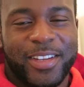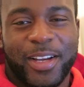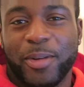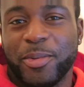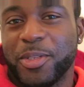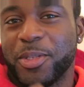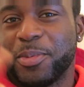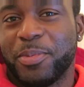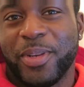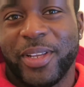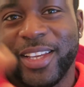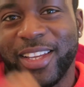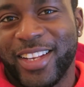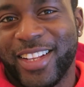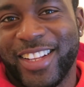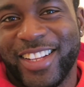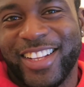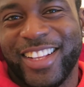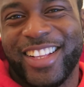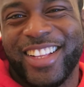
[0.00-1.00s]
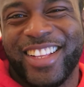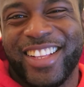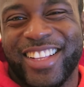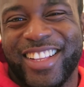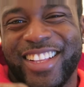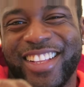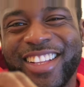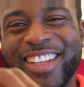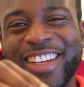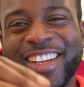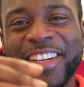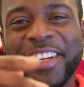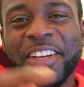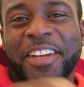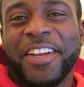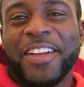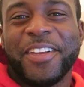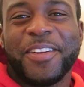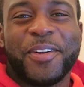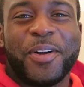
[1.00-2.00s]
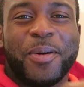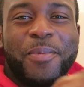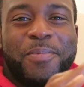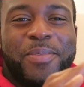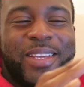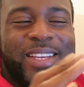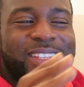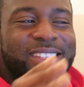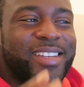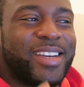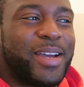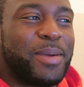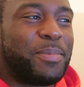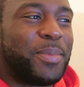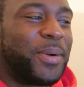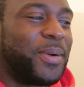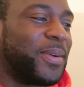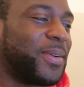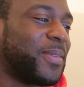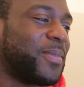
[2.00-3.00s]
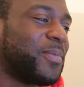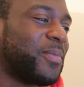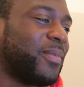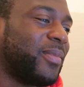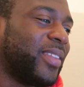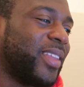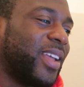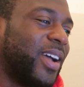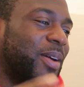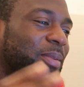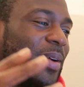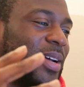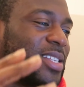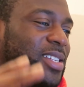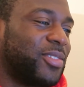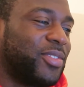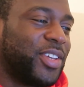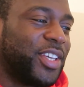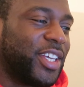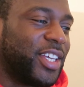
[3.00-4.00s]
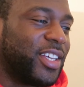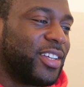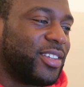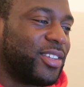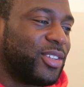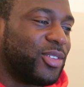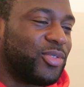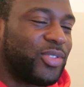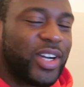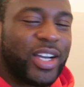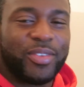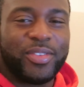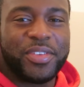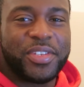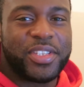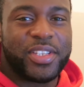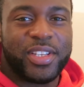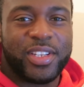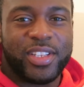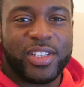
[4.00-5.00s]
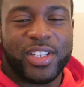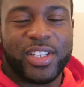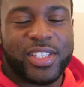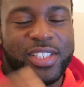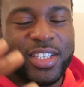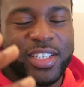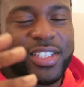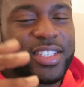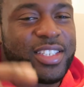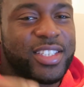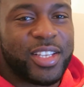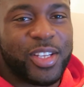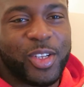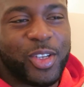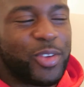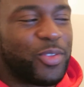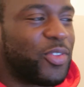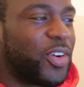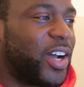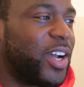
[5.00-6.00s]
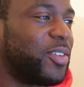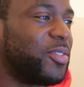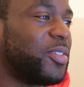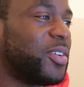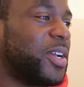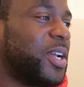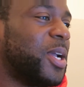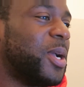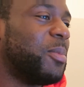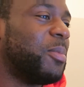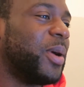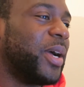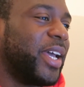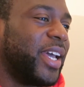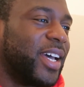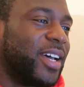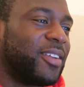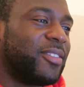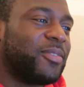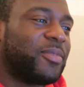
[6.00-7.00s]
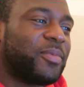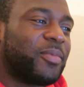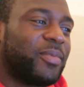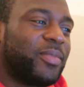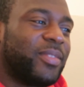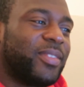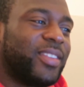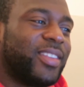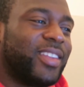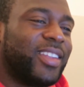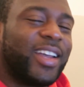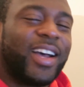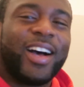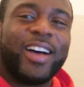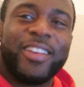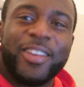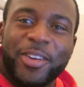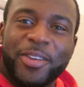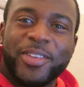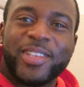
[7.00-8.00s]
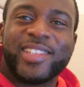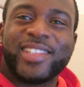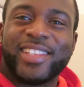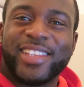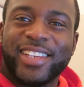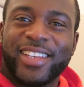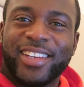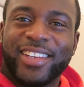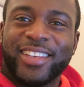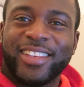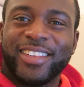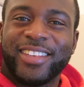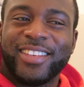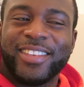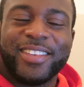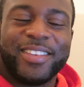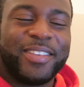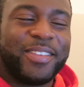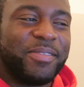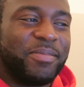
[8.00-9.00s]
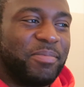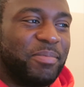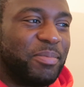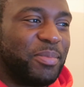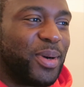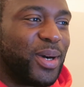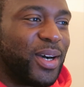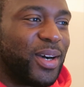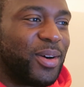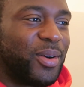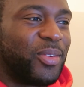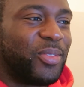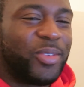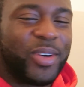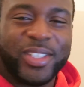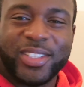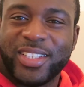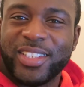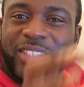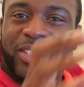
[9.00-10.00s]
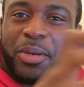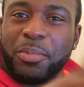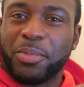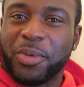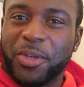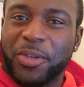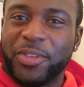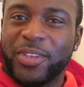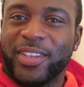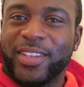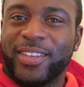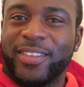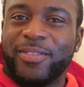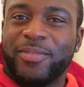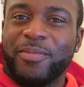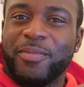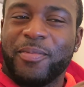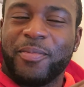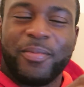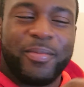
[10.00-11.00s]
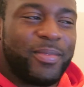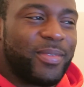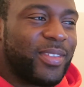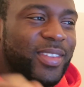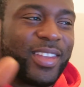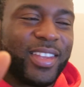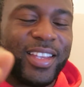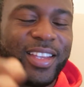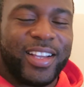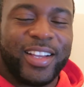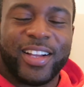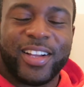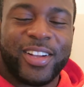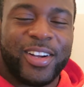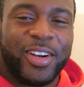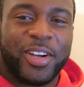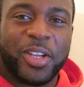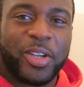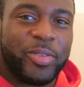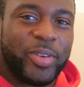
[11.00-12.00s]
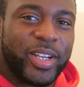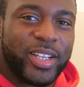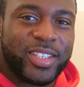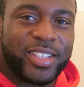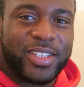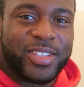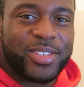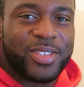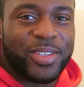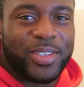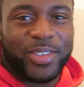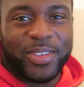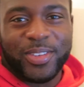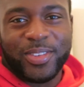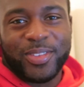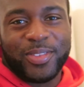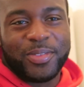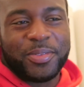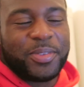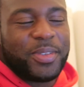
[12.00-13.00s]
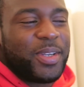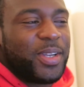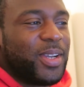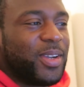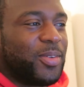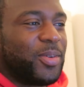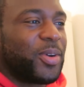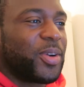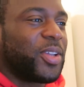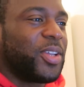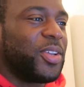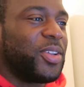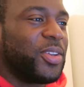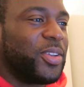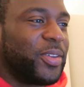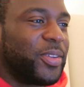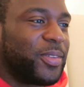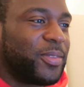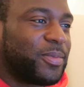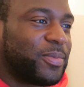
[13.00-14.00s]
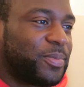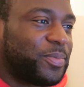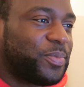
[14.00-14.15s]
I'm just playing. Complete typo. I must have hit the five instead of the six instead of the five. But yeah, I noticed it, but once it's uploaded, I can't correct it, so what can you do?